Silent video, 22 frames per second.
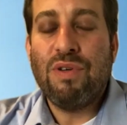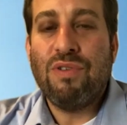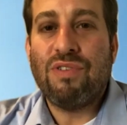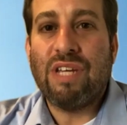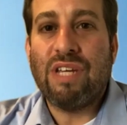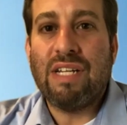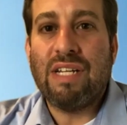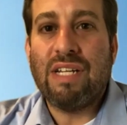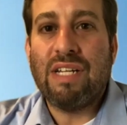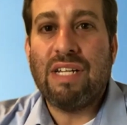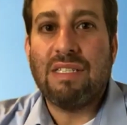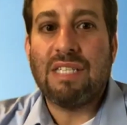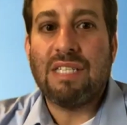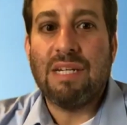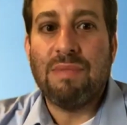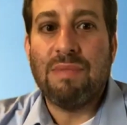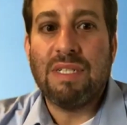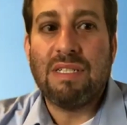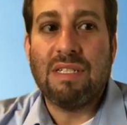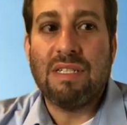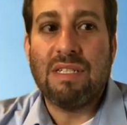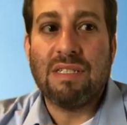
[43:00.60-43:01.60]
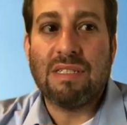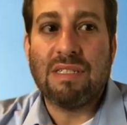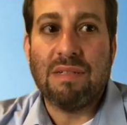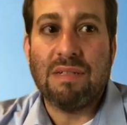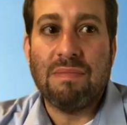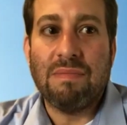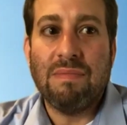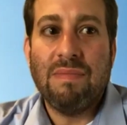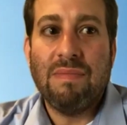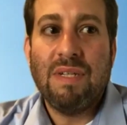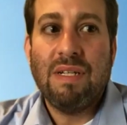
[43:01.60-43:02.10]

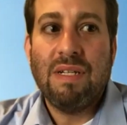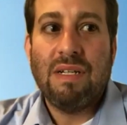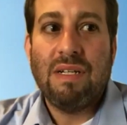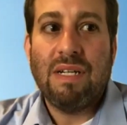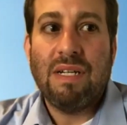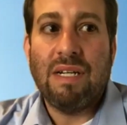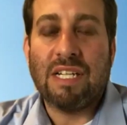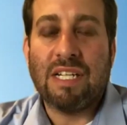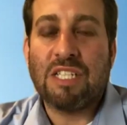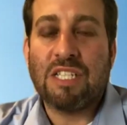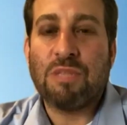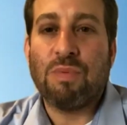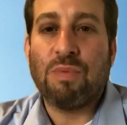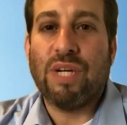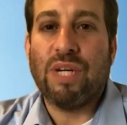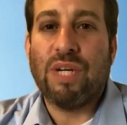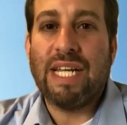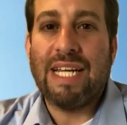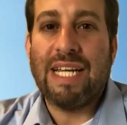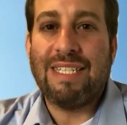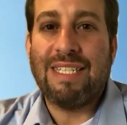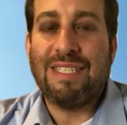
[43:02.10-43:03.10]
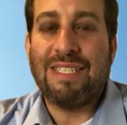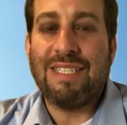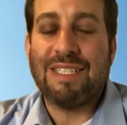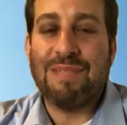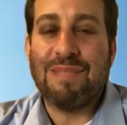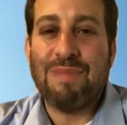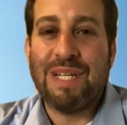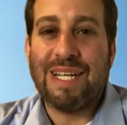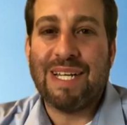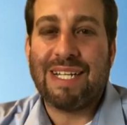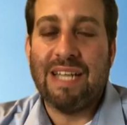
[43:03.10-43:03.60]
anti-Semitism and exploit
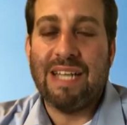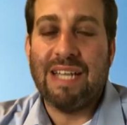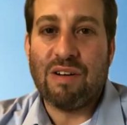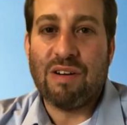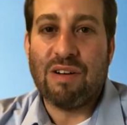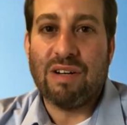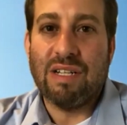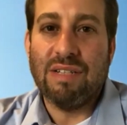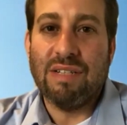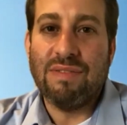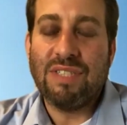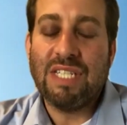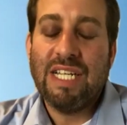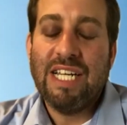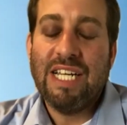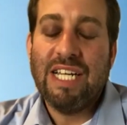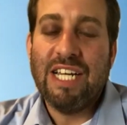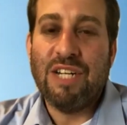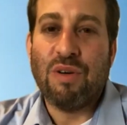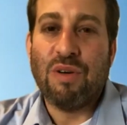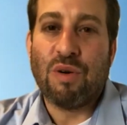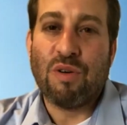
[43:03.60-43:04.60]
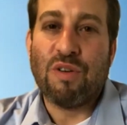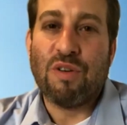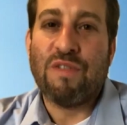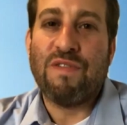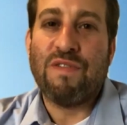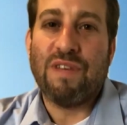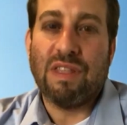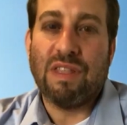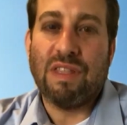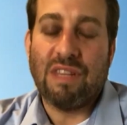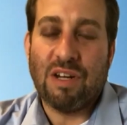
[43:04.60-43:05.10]
anti-Semitic narratives in order to
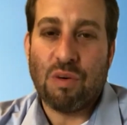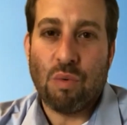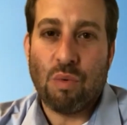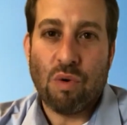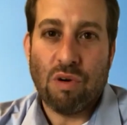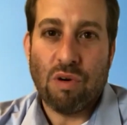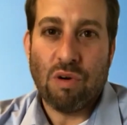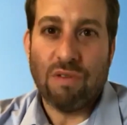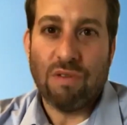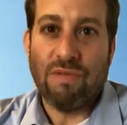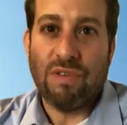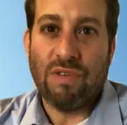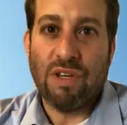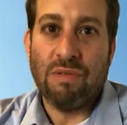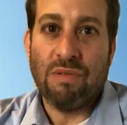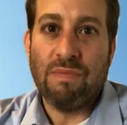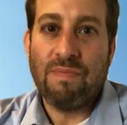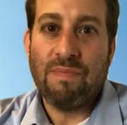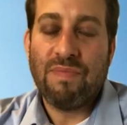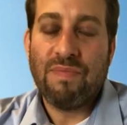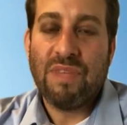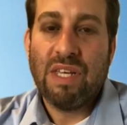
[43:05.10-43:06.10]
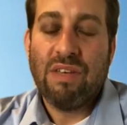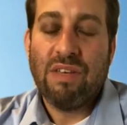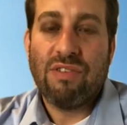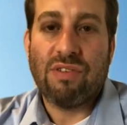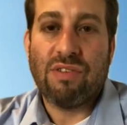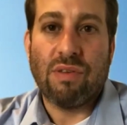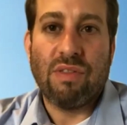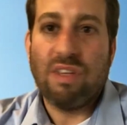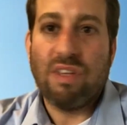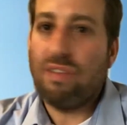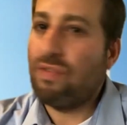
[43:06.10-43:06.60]
fit their worldview. So
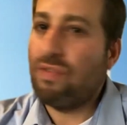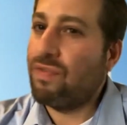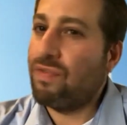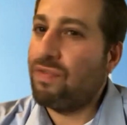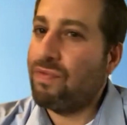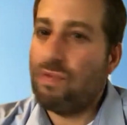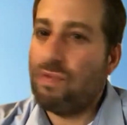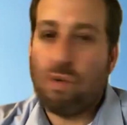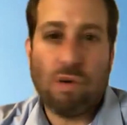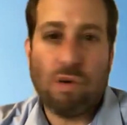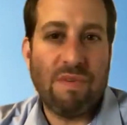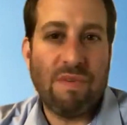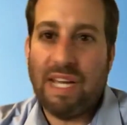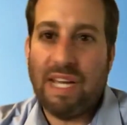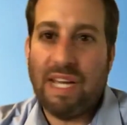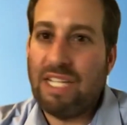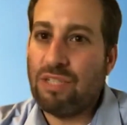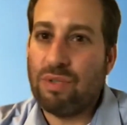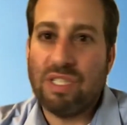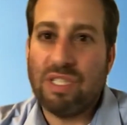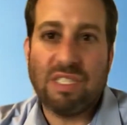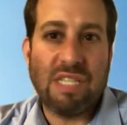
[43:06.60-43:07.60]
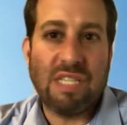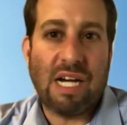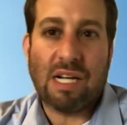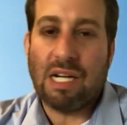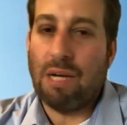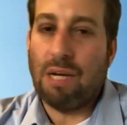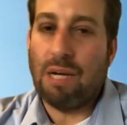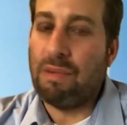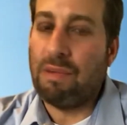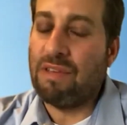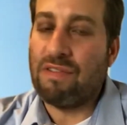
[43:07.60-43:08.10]
this form of hatred is not
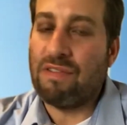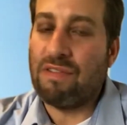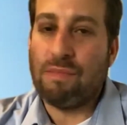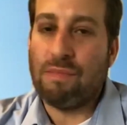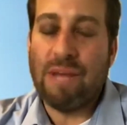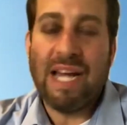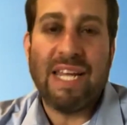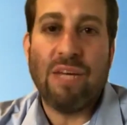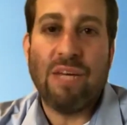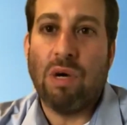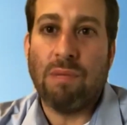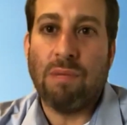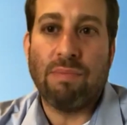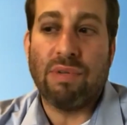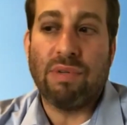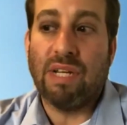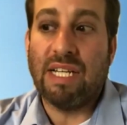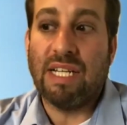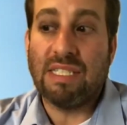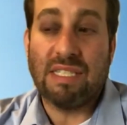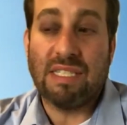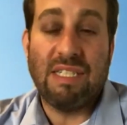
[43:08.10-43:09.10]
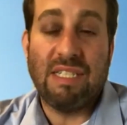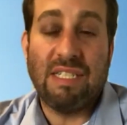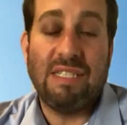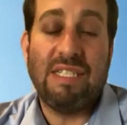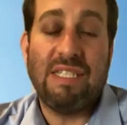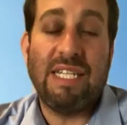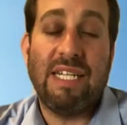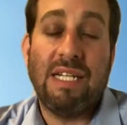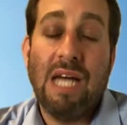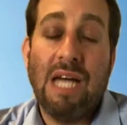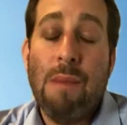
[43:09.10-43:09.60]
coming from any one place. And
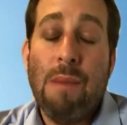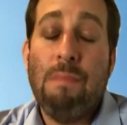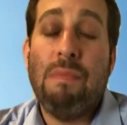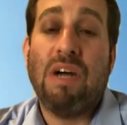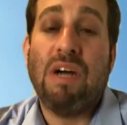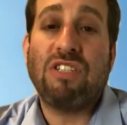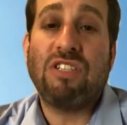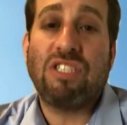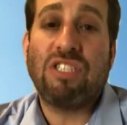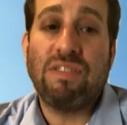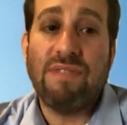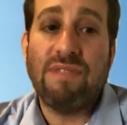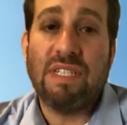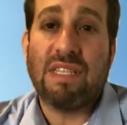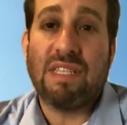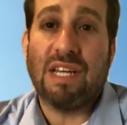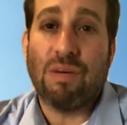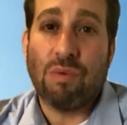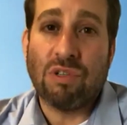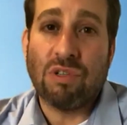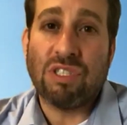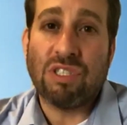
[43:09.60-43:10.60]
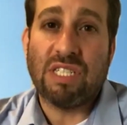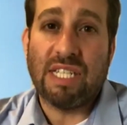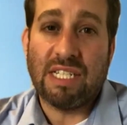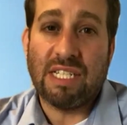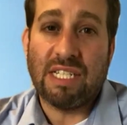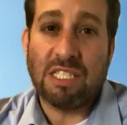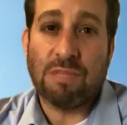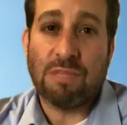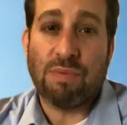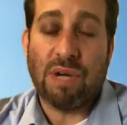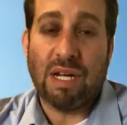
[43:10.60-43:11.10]
indeed, much of it that we're seeing
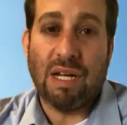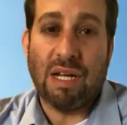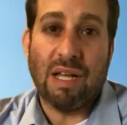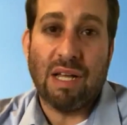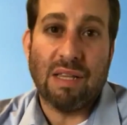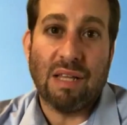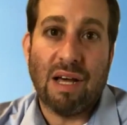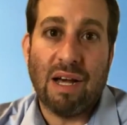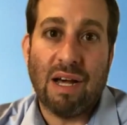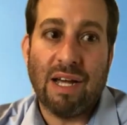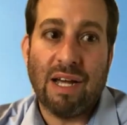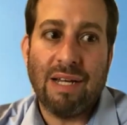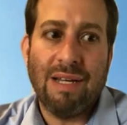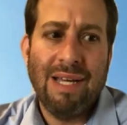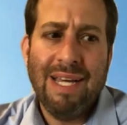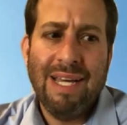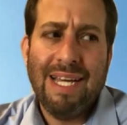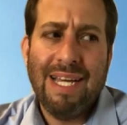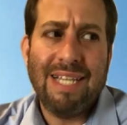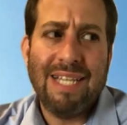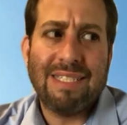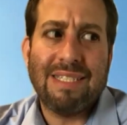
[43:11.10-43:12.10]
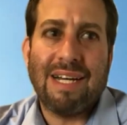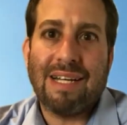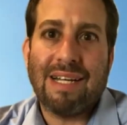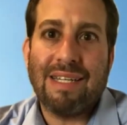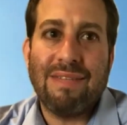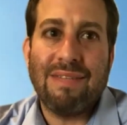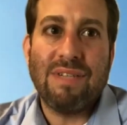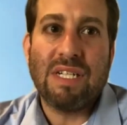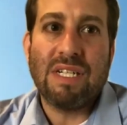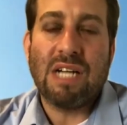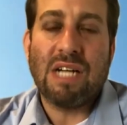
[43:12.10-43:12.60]
spread online is not
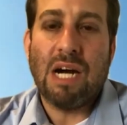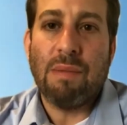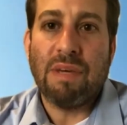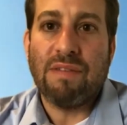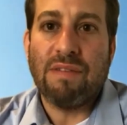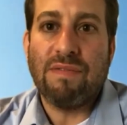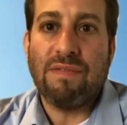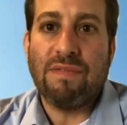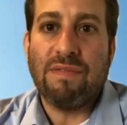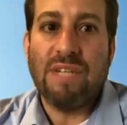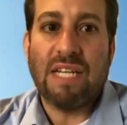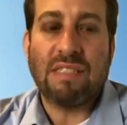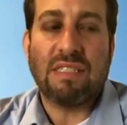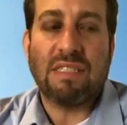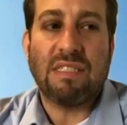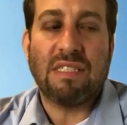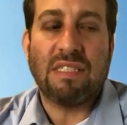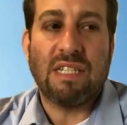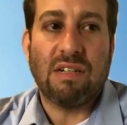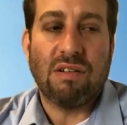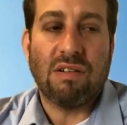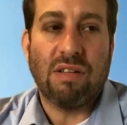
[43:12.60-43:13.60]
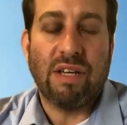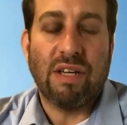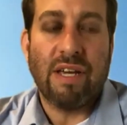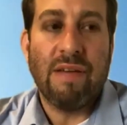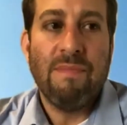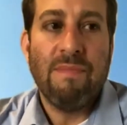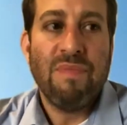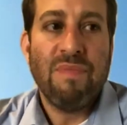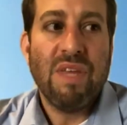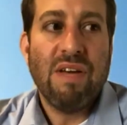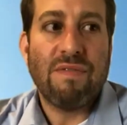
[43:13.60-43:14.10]
even coming necessarily
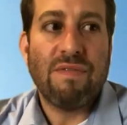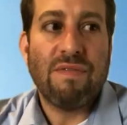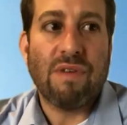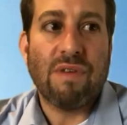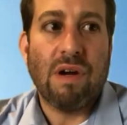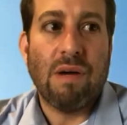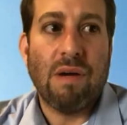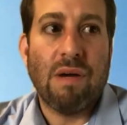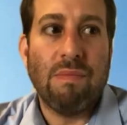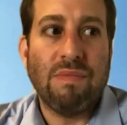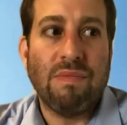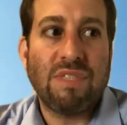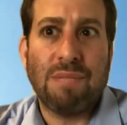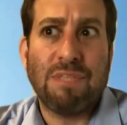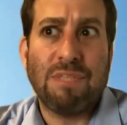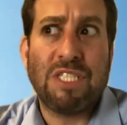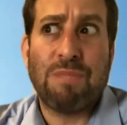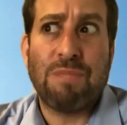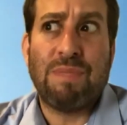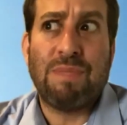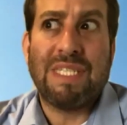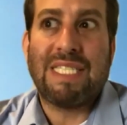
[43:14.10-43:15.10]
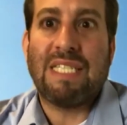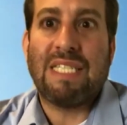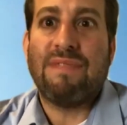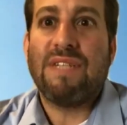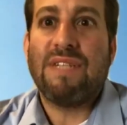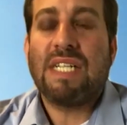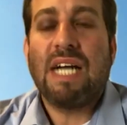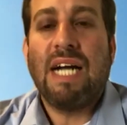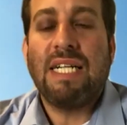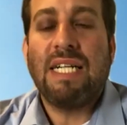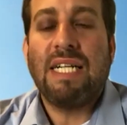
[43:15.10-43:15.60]
from some
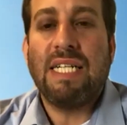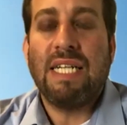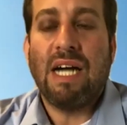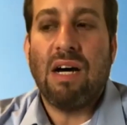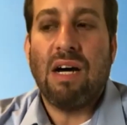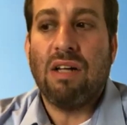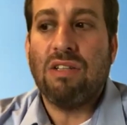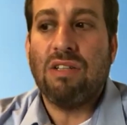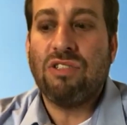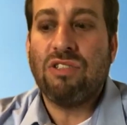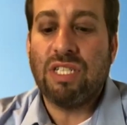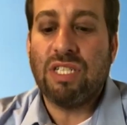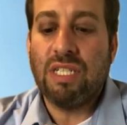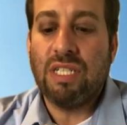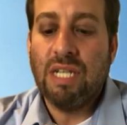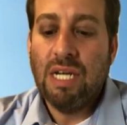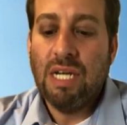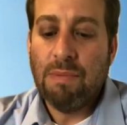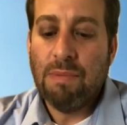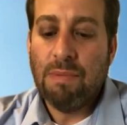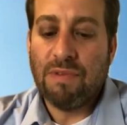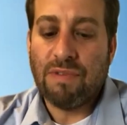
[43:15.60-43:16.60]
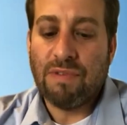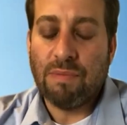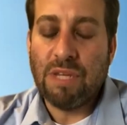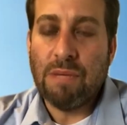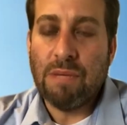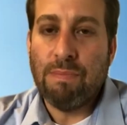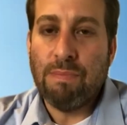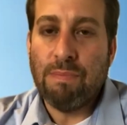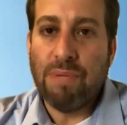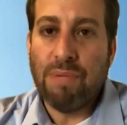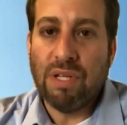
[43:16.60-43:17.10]
specific ideology, but from the
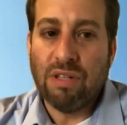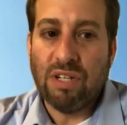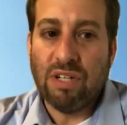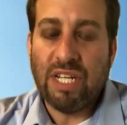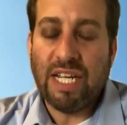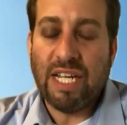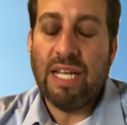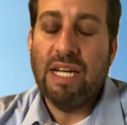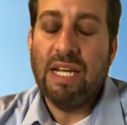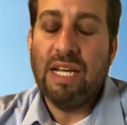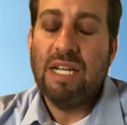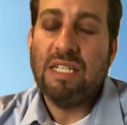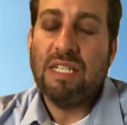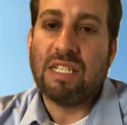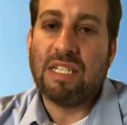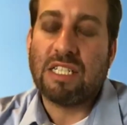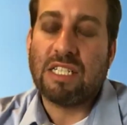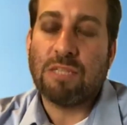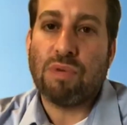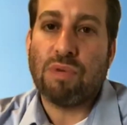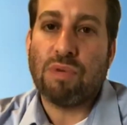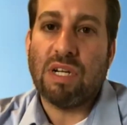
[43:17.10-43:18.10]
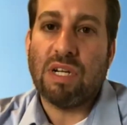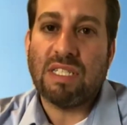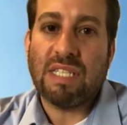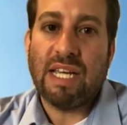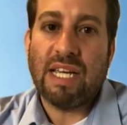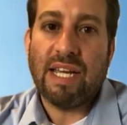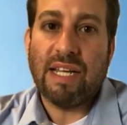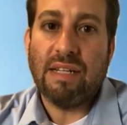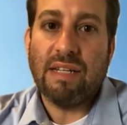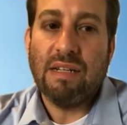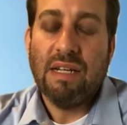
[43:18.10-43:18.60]
ability to express
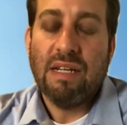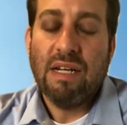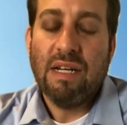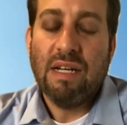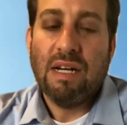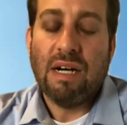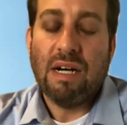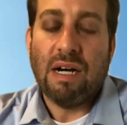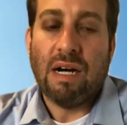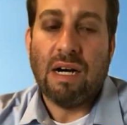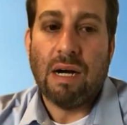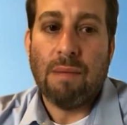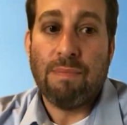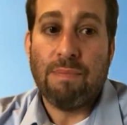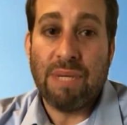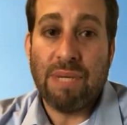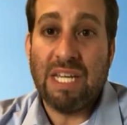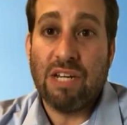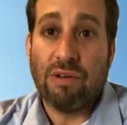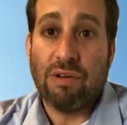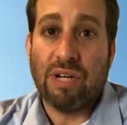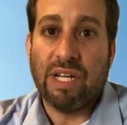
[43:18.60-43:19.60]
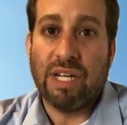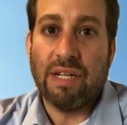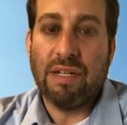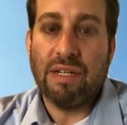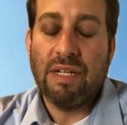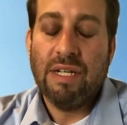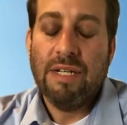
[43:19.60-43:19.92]
hate, period.